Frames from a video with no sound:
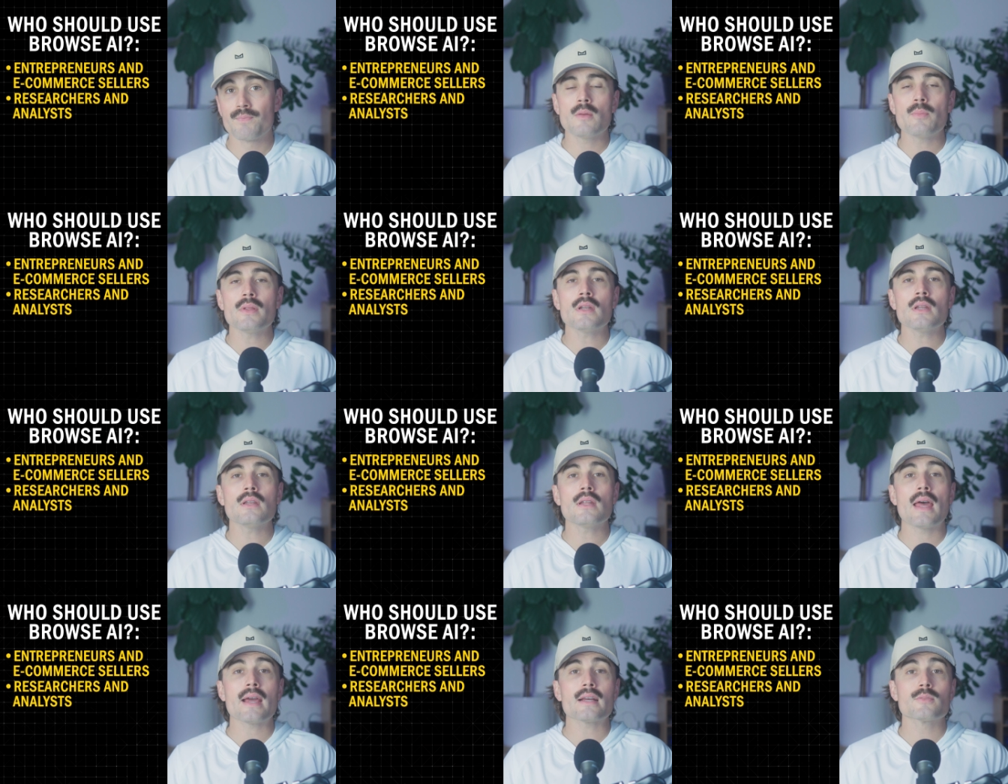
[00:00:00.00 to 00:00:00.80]
The ability
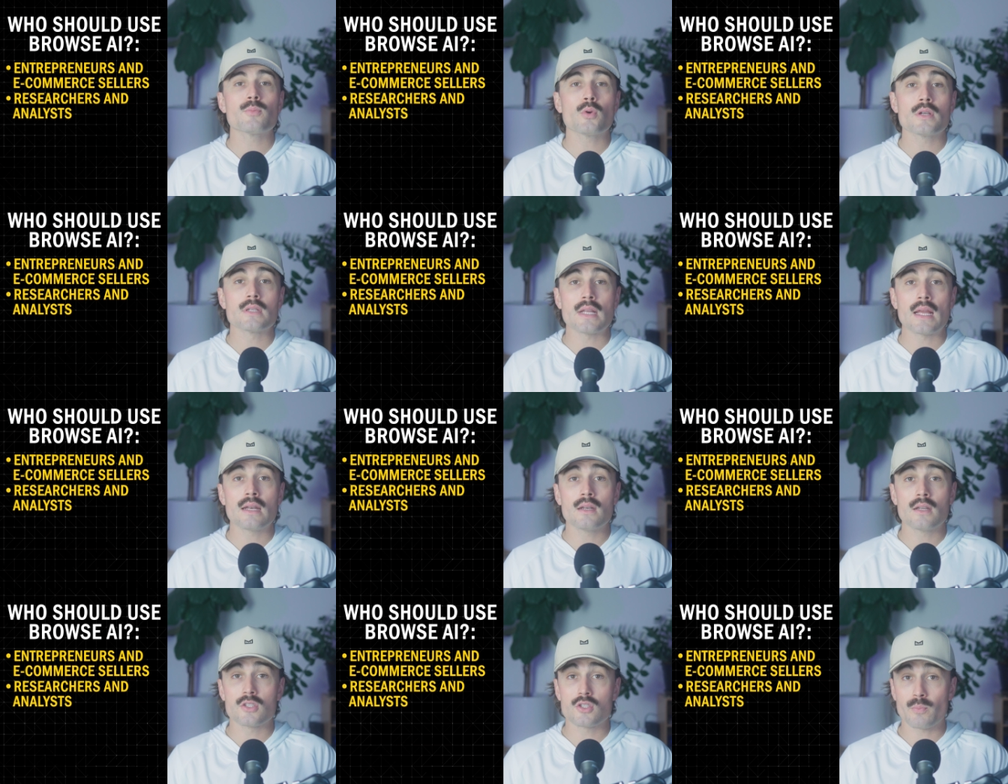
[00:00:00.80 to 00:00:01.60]
to export
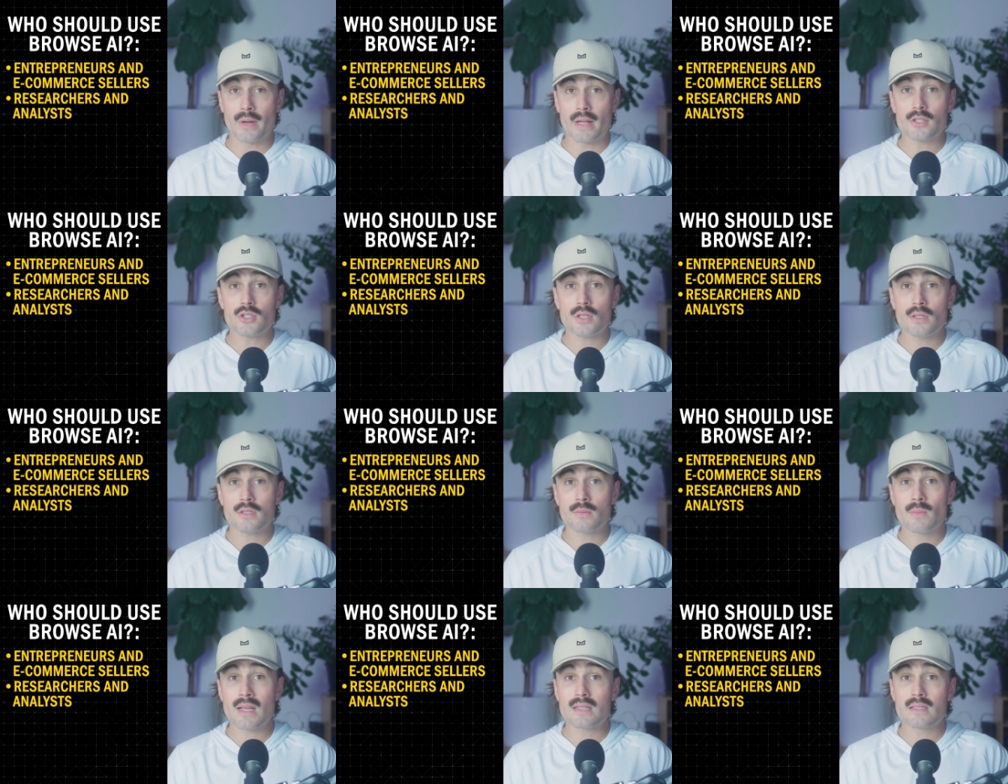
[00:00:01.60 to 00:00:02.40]
data to
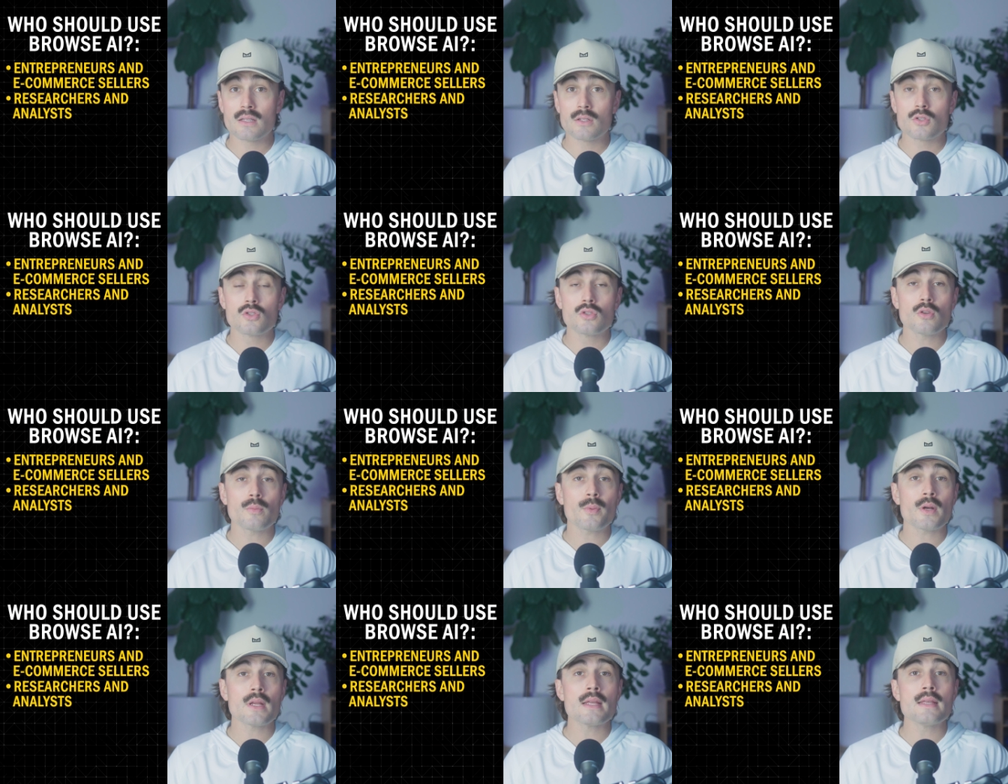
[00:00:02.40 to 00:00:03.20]
spreadsheets makes it
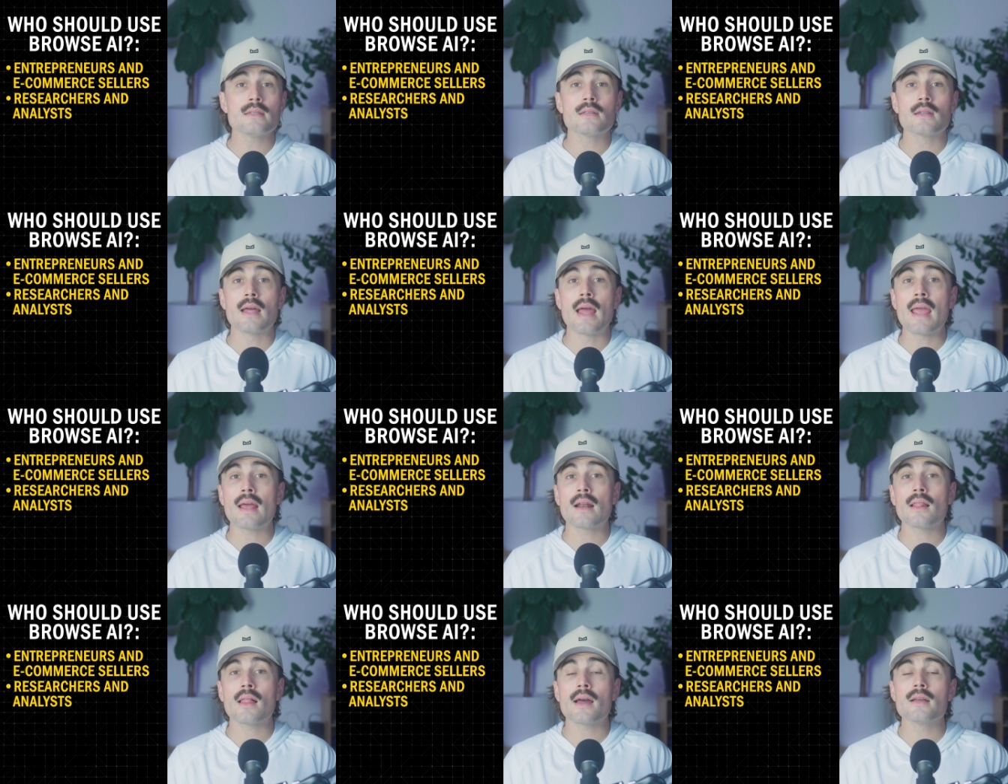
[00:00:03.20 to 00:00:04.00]
super easy to
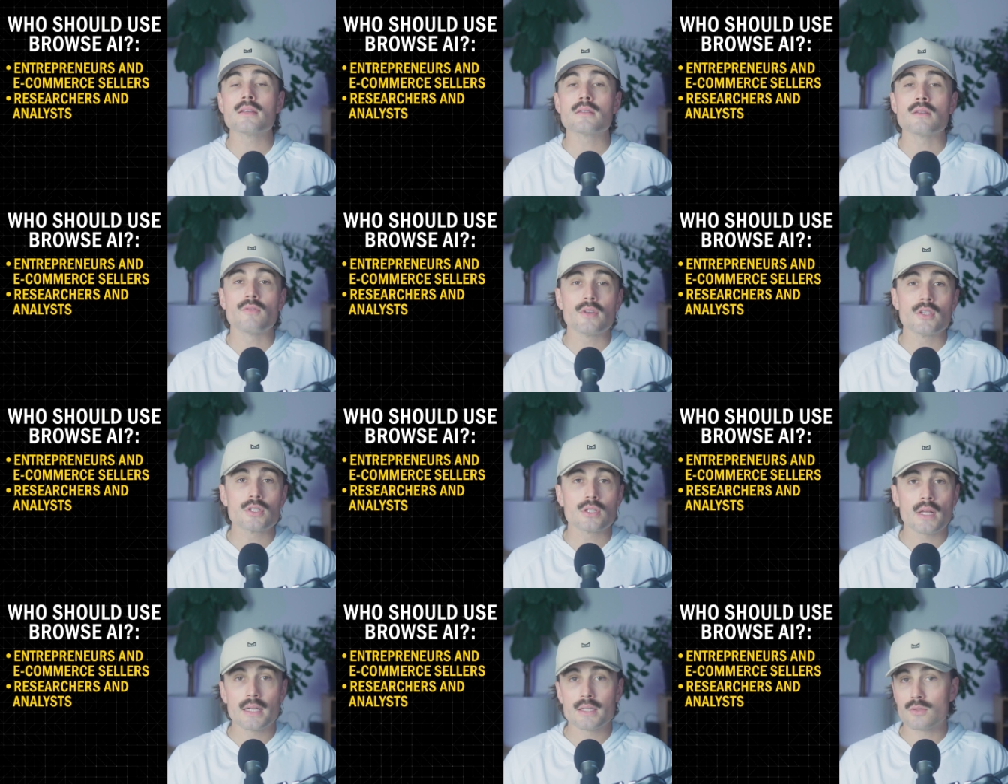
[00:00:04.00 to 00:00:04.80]
analyze and
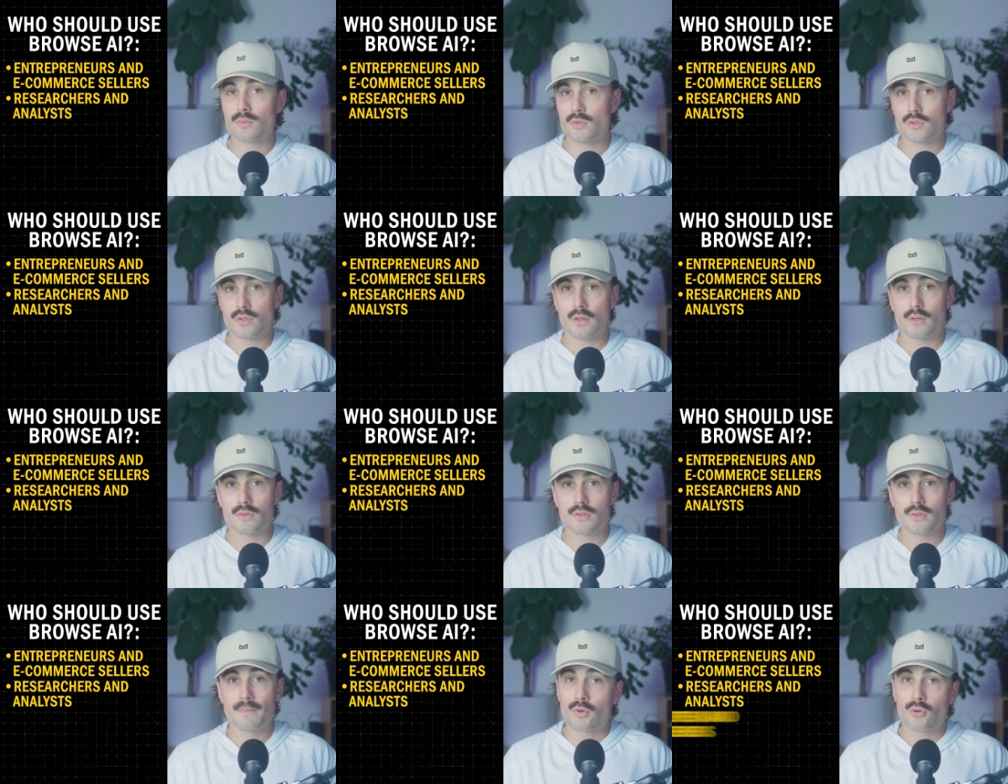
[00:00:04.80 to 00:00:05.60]
visualize the
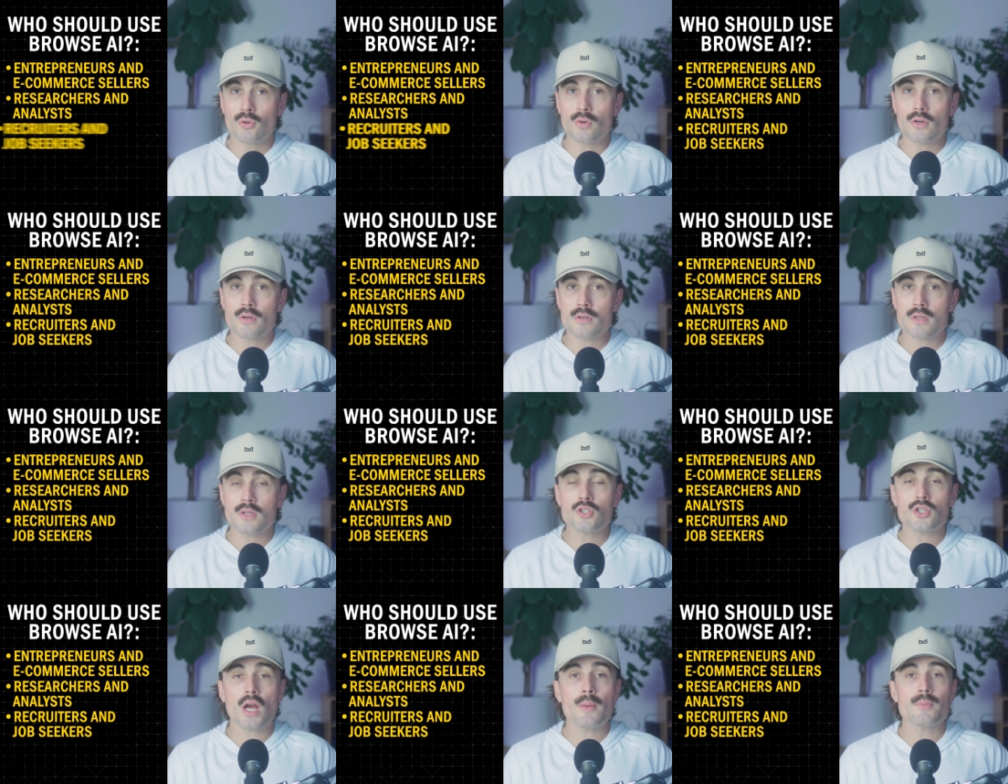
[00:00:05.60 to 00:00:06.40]
results. Recruiters
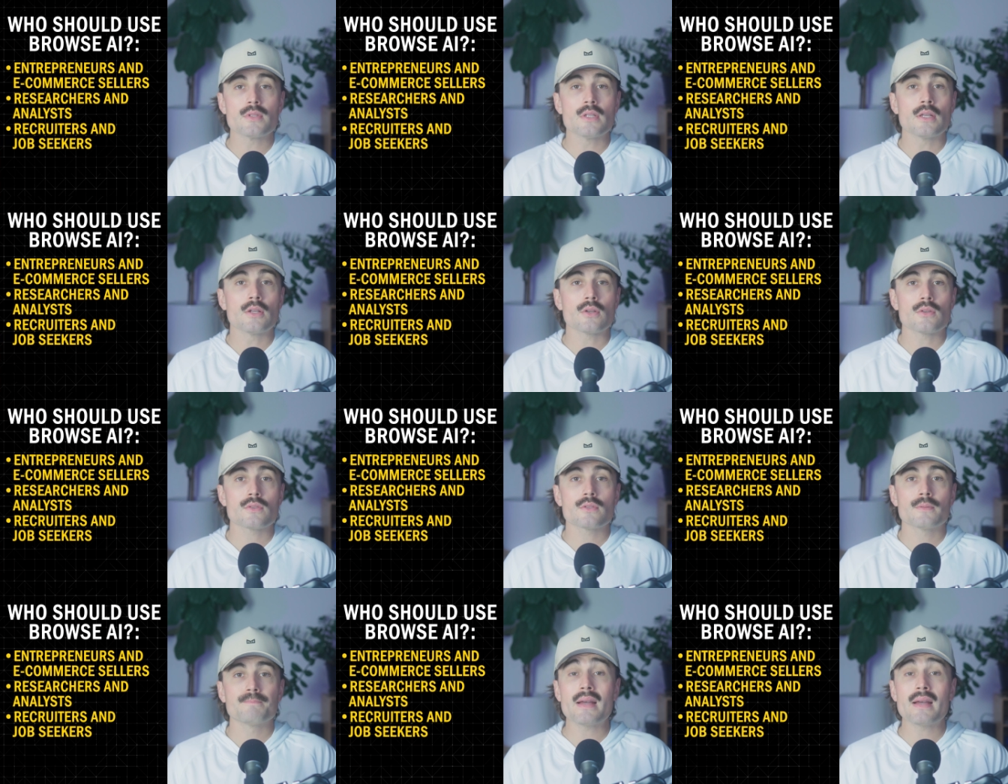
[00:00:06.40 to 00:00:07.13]
and job seekers.